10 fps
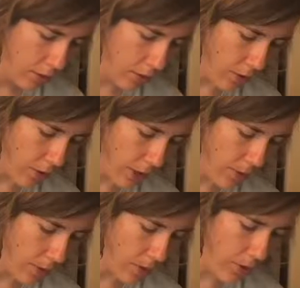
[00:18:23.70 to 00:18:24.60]
so if I
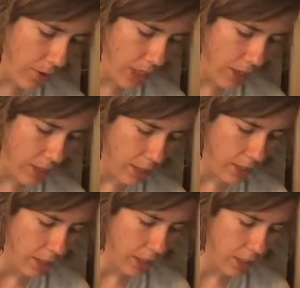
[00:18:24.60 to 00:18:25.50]
went all the way down and
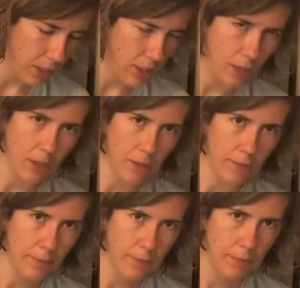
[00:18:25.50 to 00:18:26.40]
it's touching the
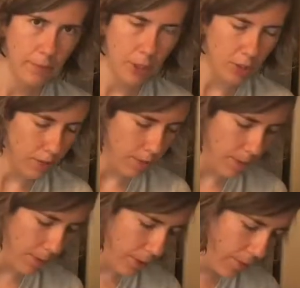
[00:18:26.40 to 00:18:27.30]
parchment
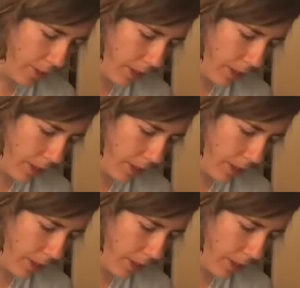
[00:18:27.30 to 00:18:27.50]
paper,